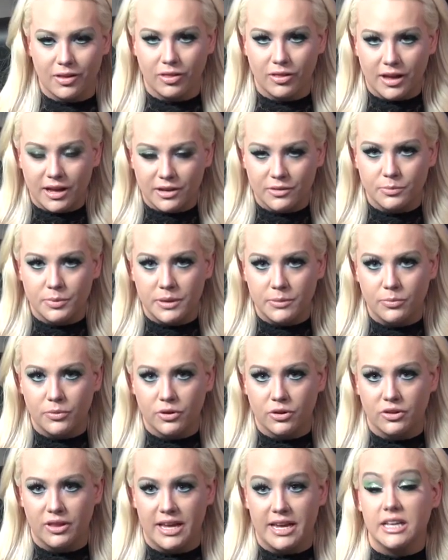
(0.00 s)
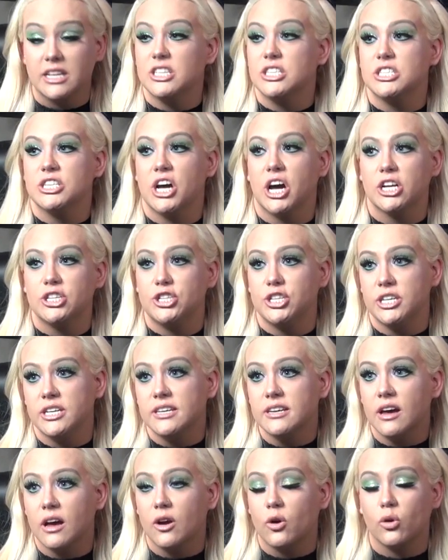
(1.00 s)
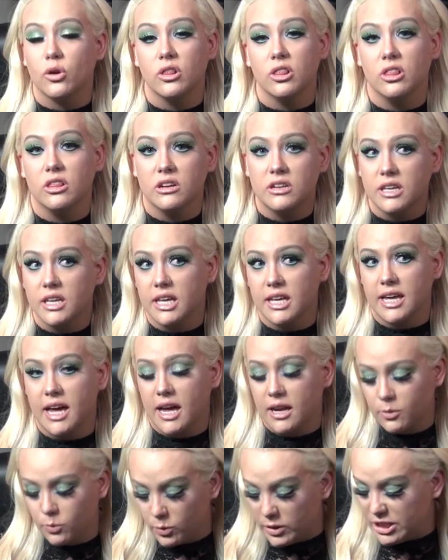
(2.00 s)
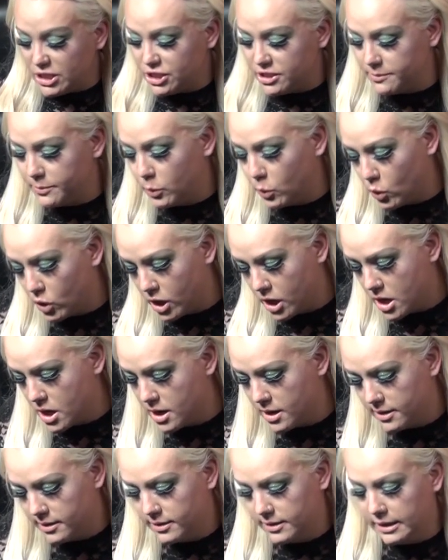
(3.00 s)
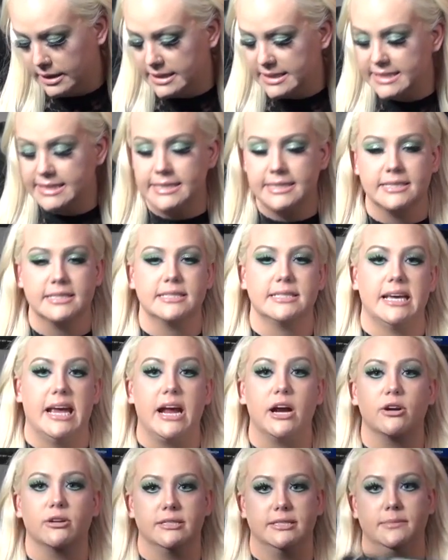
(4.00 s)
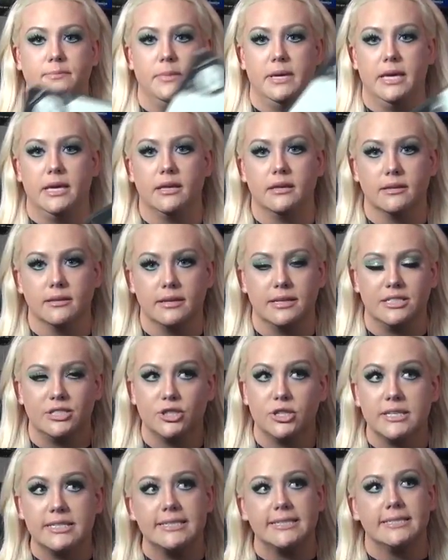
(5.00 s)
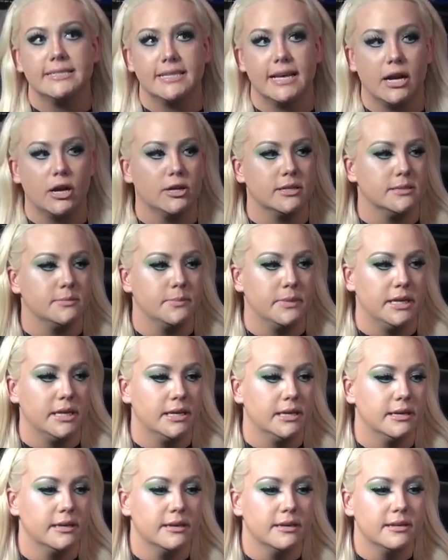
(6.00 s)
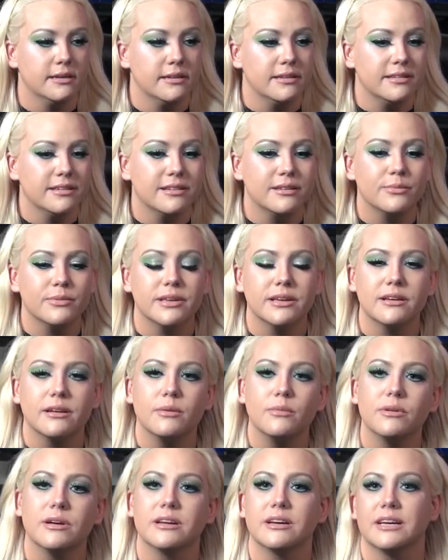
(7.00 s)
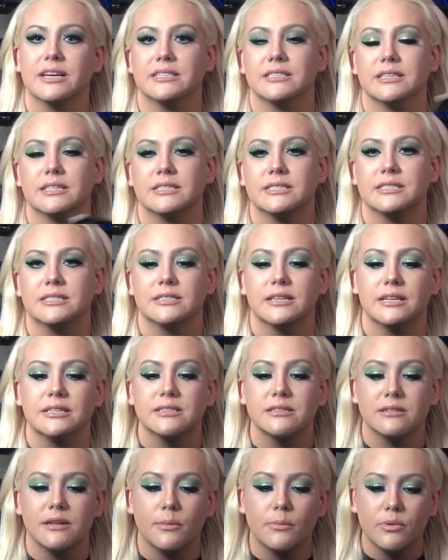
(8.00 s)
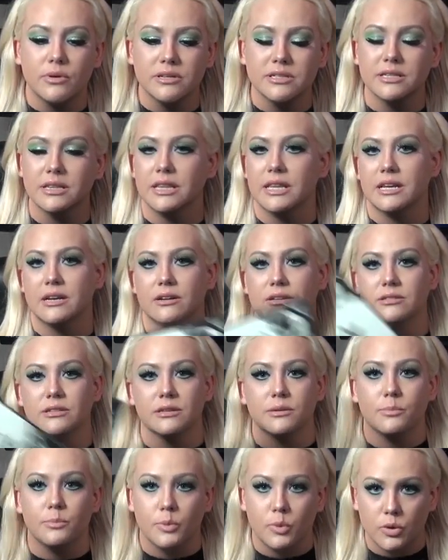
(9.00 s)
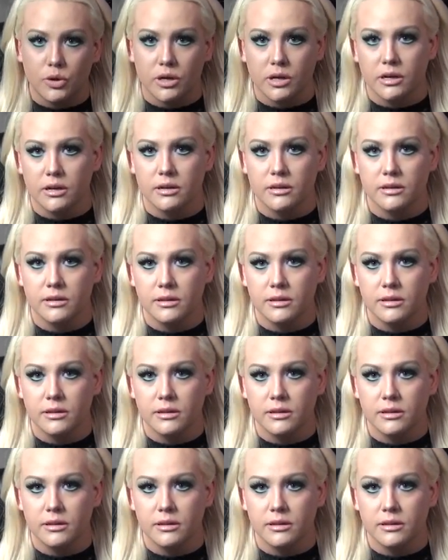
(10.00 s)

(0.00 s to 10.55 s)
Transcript: A lot of people are like touching or looking at a Ouija board scares me. It just scares me. Like come on guys, it's it's numbers and letters on a board.